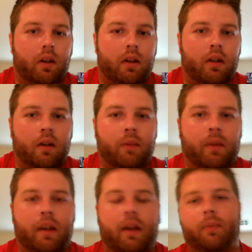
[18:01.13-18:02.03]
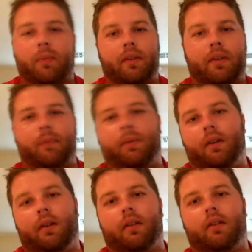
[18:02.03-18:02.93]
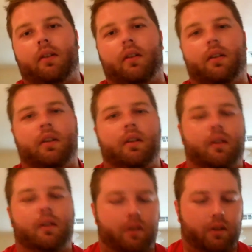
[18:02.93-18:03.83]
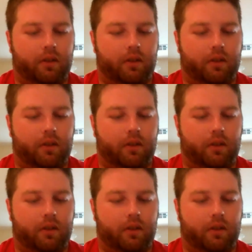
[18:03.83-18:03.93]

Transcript: and um, they help us get beer in little